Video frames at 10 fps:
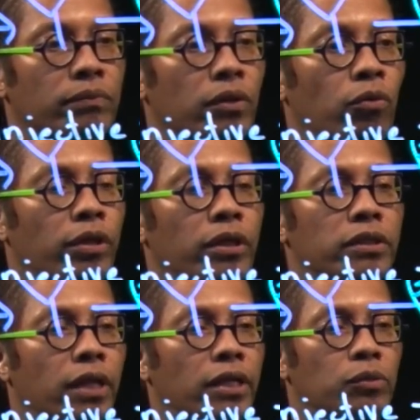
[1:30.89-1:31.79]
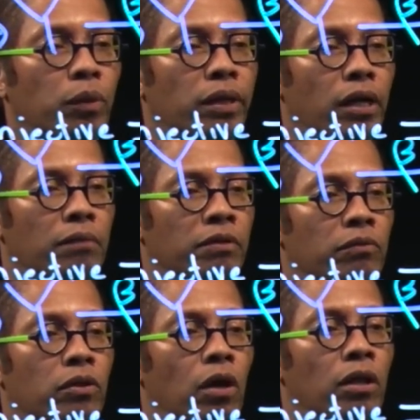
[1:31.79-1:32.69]
It only contains one element.
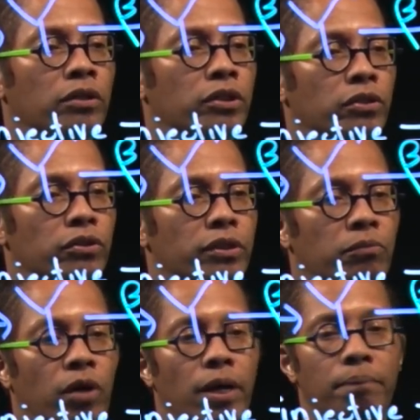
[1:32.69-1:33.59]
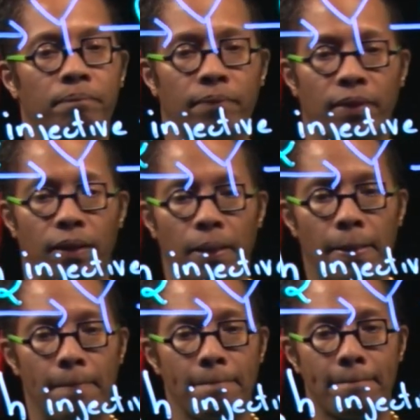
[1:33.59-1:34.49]
We'll call it 0 sub y.
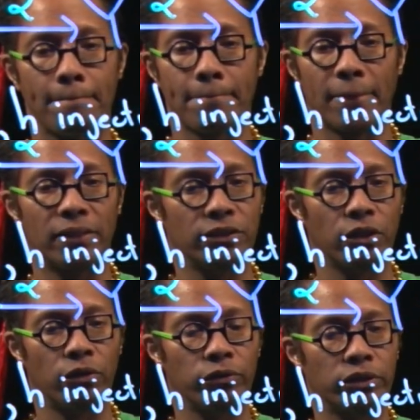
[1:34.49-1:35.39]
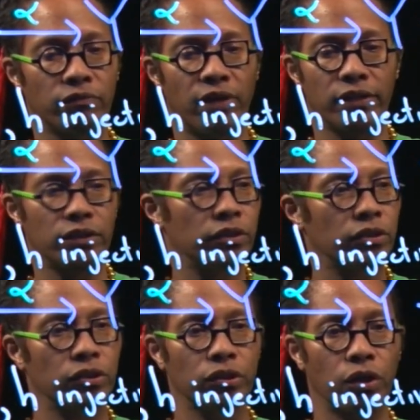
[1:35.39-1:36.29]
So it suffices
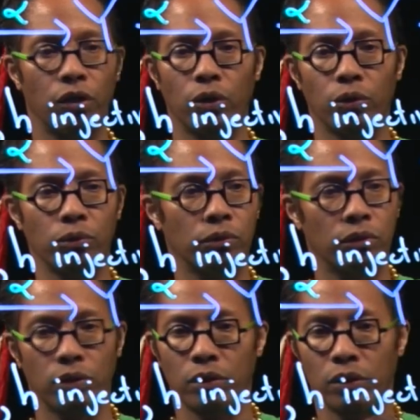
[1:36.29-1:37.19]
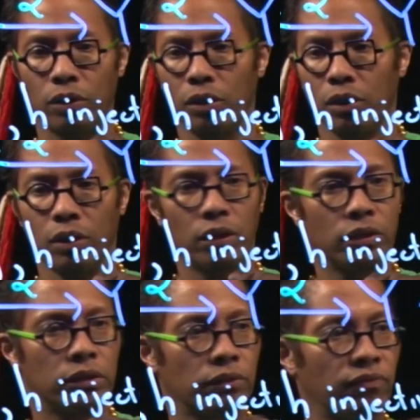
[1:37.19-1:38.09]
to show
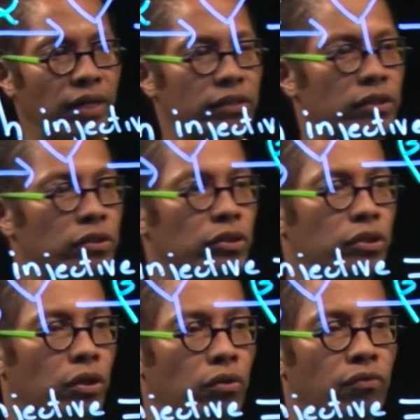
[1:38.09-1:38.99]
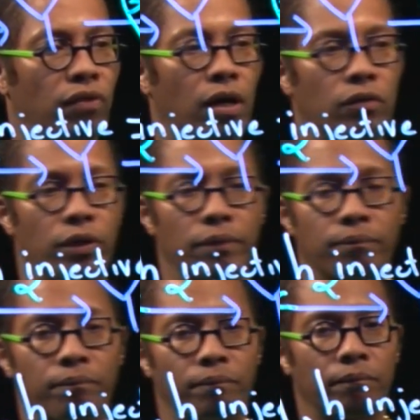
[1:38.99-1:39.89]
suffices to show the following.